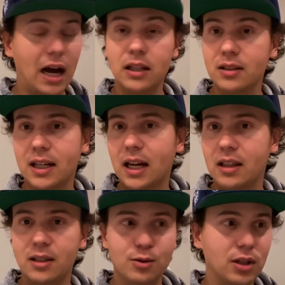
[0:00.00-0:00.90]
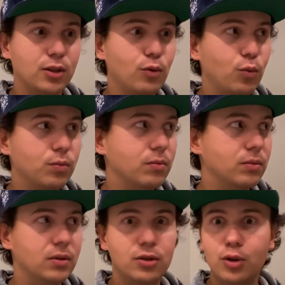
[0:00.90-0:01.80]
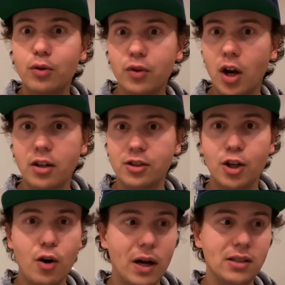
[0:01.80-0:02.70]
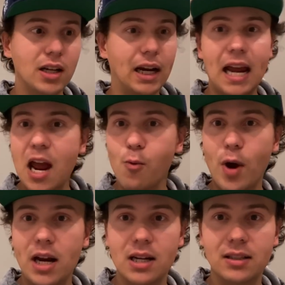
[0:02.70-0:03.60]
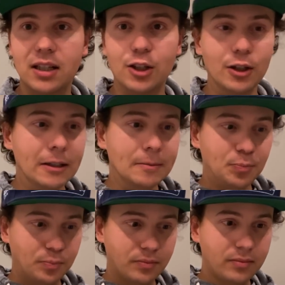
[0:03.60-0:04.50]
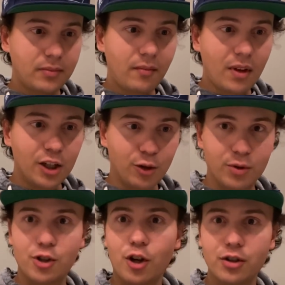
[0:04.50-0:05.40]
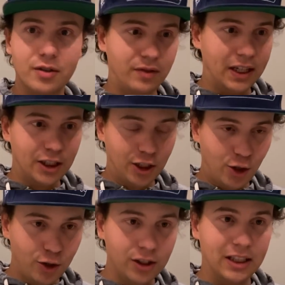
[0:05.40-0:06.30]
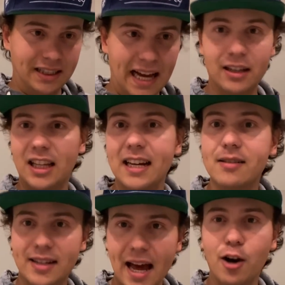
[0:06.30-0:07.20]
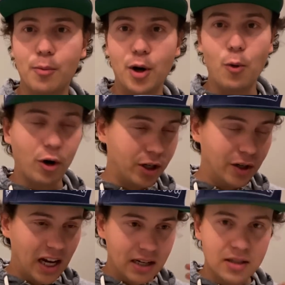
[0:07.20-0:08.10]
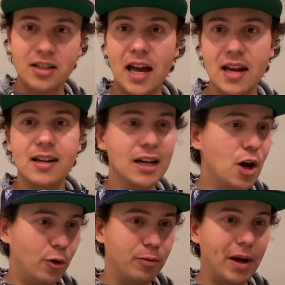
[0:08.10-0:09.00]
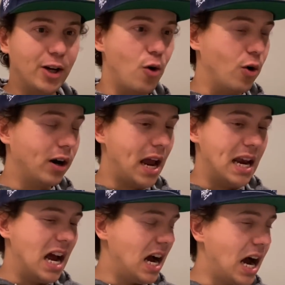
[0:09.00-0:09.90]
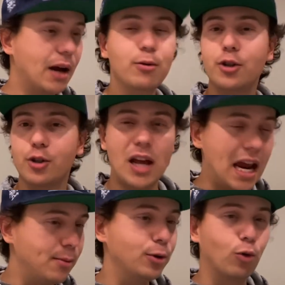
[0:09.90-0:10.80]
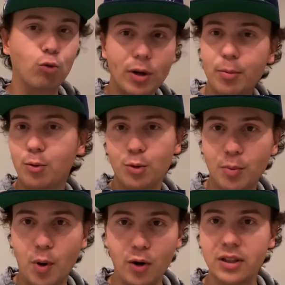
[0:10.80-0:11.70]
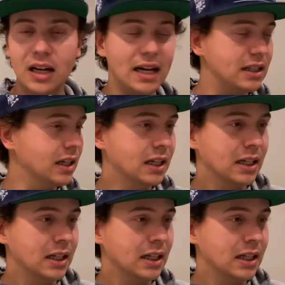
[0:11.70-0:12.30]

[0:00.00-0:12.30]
I, like I think it was like two vlogs ago, I said I can't wait until the results of like the the, that latest kettlebell workout kind of set in with my core, and I was just able to rip through the ball tonight